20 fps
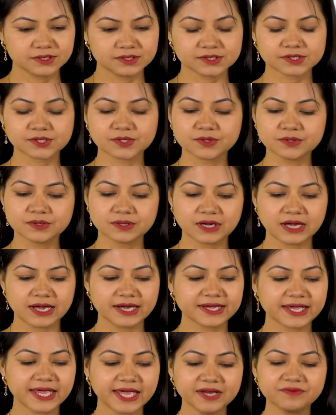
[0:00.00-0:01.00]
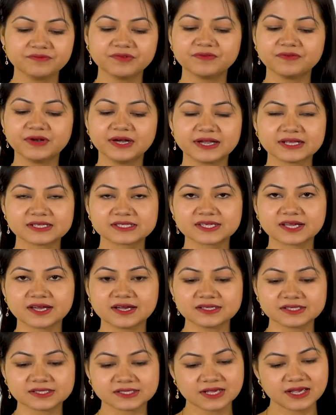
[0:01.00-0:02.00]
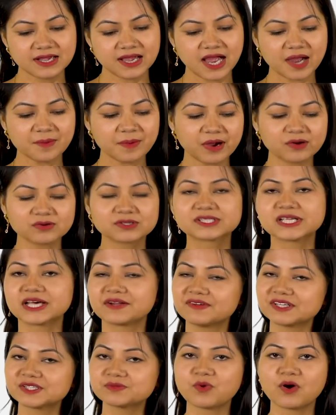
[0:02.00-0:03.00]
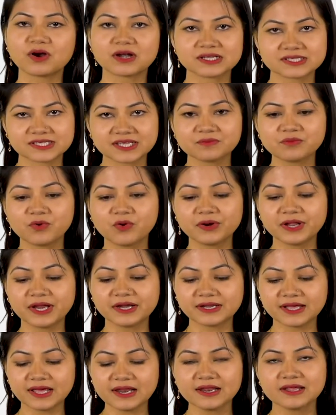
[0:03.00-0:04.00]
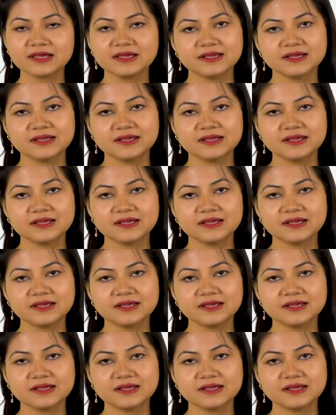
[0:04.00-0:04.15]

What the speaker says: So again we will discuss about service models in more detail,